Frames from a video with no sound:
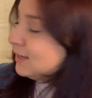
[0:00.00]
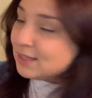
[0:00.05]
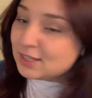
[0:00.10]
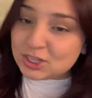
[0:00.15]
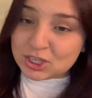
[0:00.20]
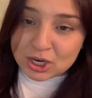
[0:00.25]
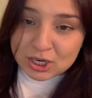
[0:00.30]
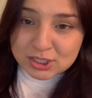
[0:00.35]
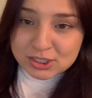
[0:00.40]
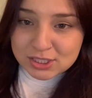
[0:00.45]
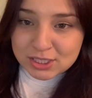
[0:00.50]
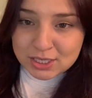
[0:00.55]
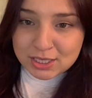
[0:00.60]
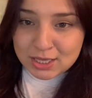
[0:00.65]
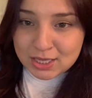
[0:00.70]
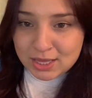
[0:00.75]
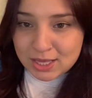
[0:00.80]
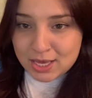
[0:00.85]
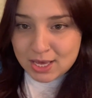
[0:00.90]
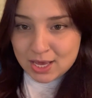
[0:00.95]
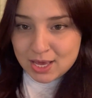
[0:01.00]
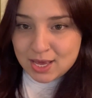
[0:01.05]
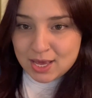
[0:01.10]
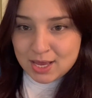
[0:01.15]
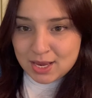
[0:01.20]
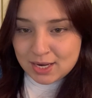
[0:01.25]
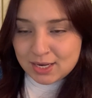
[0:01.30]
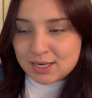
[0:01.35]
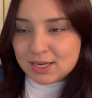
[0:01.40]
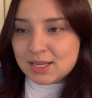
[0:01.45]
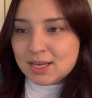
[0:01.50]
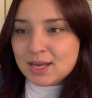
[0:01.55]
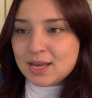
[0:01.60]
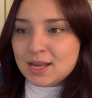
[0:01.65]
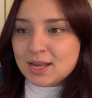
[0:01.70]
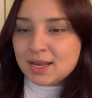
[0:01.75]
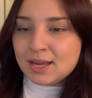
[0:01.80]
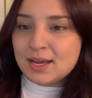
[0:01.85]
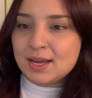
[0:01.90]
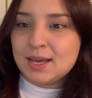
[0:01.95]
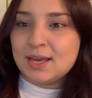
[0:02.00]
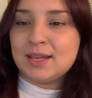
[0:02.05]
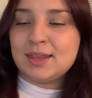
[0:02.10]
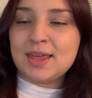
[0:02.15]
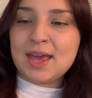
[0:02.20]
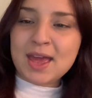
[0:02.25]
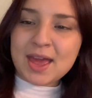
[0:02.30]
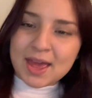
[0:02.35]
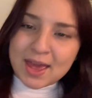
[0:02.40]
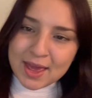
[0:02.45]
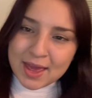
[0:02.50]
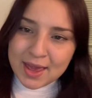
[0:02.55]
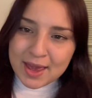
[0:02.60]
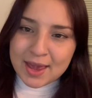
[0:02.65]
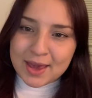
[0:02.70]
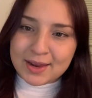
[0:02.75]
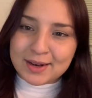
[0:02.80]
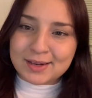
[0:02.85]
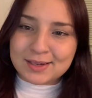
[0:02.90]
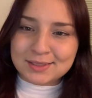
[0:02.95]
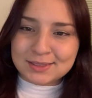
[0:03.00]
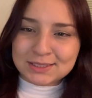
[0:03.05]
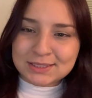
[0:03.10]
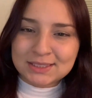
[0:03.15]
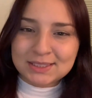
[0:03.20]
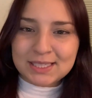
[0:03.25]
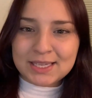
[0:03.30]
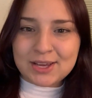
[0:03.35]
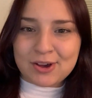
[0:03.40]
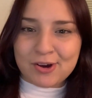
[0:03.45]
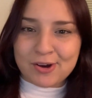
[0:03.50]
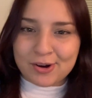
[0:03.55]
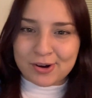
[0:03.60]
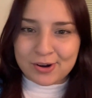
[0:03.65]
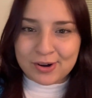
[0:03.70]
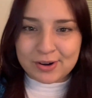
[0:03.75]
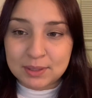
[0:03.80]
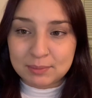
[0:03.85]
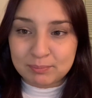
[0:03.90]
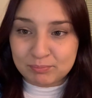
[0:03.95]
the articulate hand, and the head, and it's just like art.